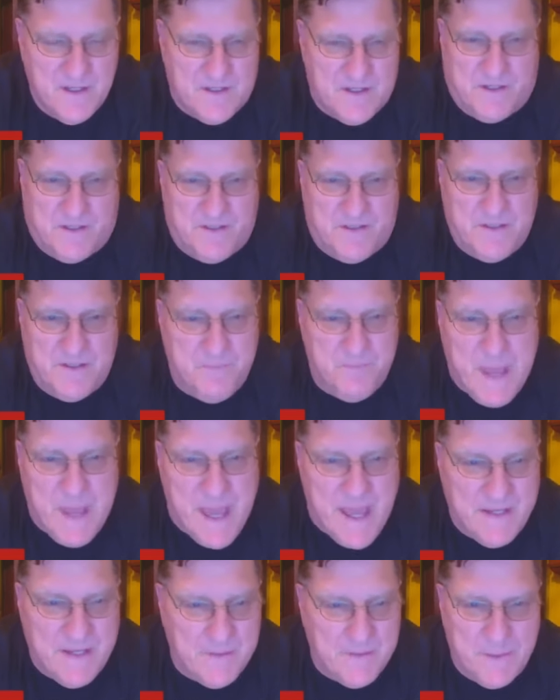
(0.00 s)
just as
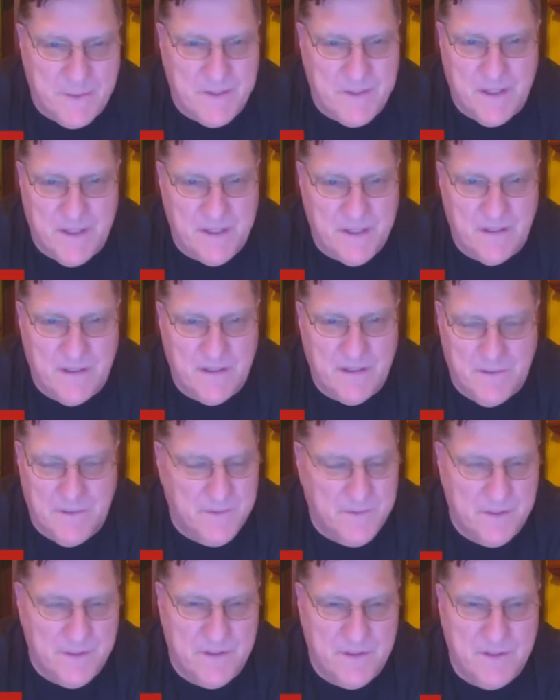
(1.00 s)
bad as what
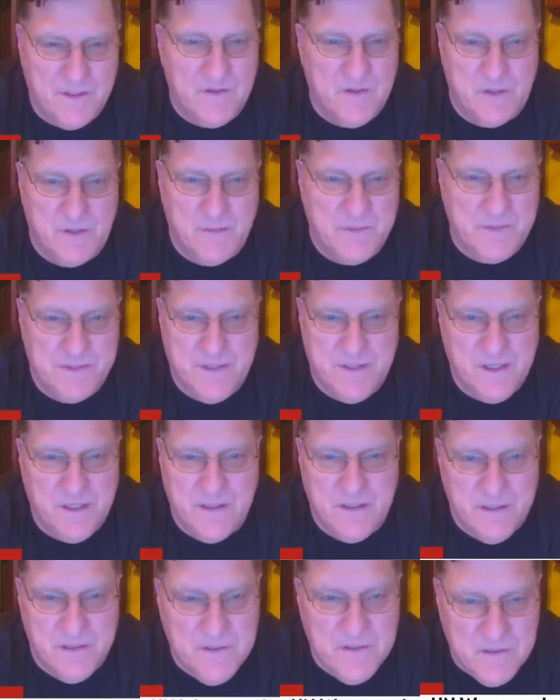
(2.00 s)
the Germans
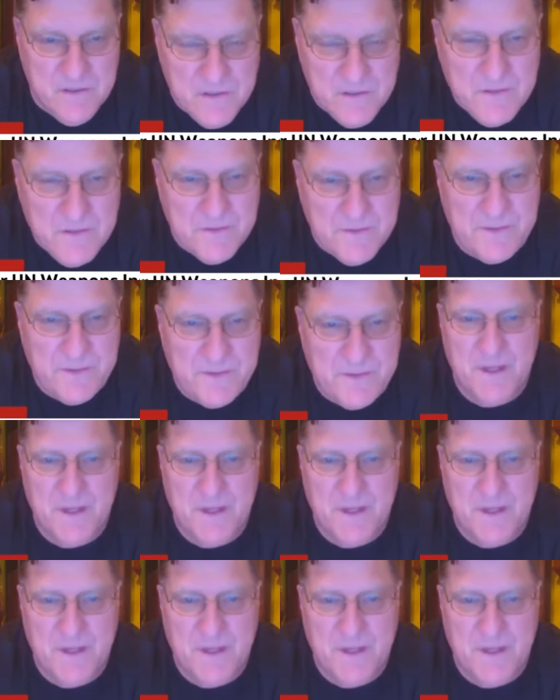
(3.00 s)
did to the Jews.